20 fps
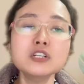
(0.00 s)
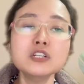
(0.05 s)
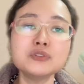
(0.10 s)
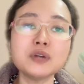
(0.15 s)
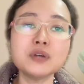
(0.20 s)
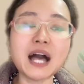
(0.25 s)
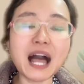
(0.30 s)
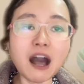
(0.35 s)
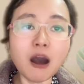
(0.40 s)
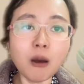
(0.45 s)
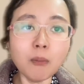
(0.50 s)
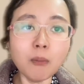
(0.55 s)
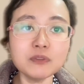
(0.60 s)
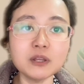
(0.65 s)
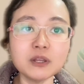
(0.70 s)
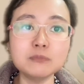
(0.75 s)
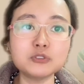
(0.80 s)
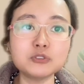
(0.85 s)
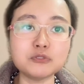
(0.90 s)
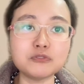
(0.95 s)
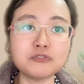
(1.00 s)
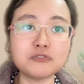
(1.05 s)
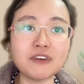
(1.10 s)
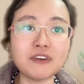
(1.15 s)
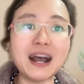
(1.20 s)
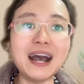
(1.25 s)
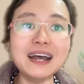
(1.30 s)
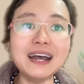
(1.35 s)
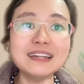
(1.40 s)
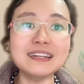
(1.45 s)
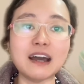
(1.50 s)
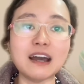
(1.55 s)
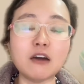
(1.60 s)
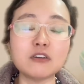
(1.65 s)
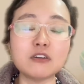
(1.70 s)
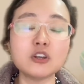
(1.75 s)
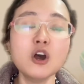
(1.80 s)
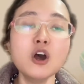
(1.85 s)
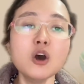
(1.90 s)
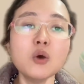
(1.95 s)
to help them to find
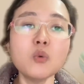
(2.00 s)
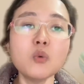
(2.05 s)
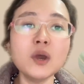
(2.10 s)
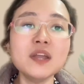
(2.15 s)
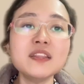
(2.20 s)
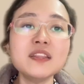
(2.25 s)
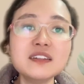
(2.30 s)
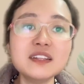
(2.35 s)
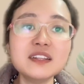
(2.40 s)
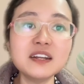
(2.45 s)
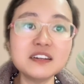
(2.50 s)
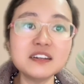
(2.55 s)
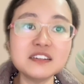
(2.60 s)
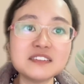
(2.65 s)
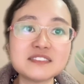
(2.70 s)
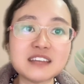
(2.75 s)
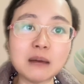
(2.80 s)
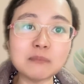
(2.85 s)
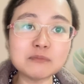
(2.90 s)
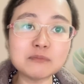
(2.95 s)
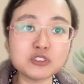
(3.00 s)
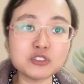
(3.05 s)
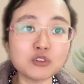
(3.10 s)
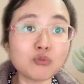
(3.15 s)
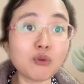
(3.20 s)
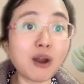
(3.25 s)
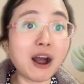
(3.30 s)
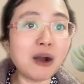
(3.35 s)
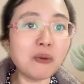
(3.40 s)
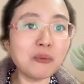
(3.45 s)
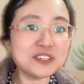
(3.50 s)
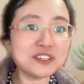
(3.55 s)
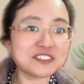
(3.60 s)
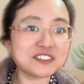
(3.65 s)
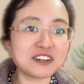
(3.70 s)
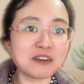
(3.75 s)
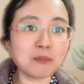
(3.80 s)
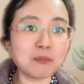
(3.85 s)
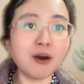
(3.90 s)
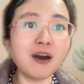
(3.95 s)
out whether there is something wrong with
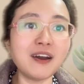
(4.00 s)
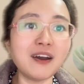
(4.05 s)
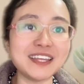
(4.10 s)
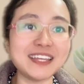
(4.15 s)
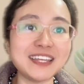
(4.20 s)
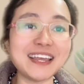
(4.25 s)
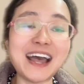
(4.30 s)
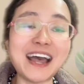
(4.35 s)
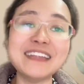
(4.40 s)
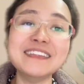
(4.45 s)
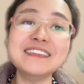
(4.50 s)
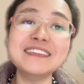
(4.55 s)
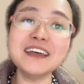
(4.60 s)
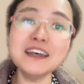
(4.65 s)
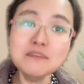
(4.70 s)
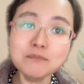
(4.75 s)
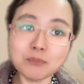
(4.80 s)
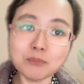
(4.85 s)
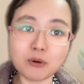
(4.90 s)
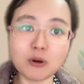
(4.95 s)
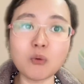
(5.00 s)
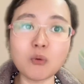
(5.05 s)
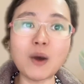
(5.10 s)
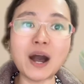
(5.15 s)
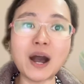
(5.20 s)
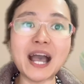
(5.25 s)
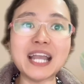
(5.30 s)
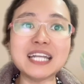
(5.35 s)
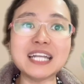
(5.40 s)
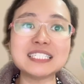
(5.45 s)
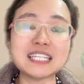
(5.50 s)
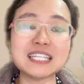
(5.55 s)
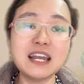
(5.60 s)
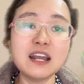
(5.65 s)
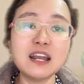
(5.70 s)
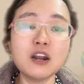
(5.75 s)
their body and then provide